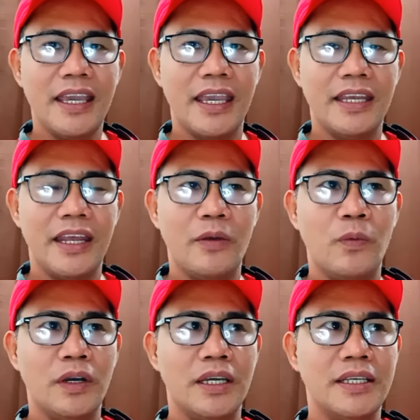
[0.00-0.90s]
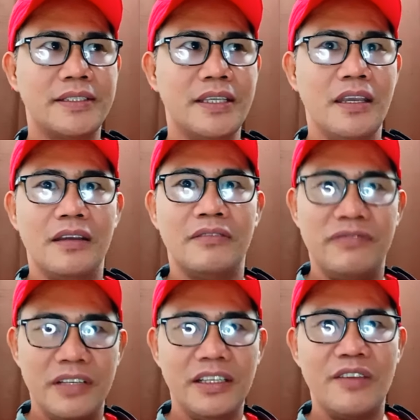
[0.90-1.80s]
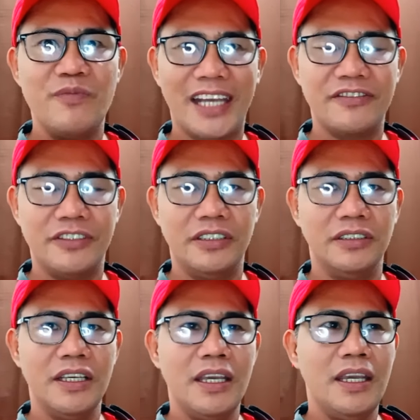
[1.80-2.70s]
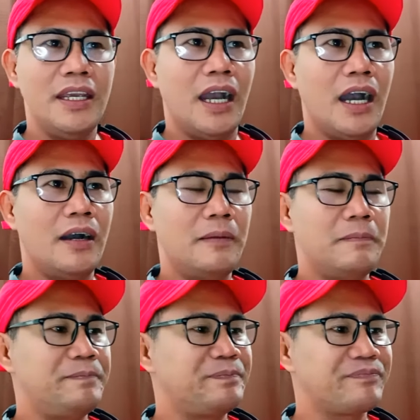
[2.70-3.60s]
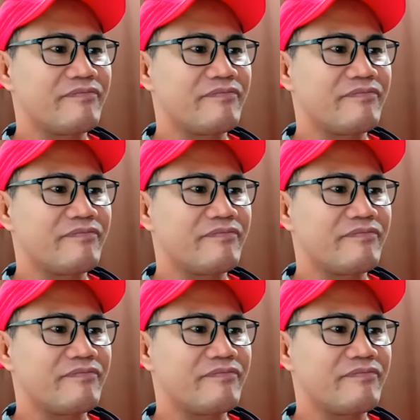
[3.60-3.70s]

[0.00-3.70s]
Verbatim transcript: and it was really impactful. Um,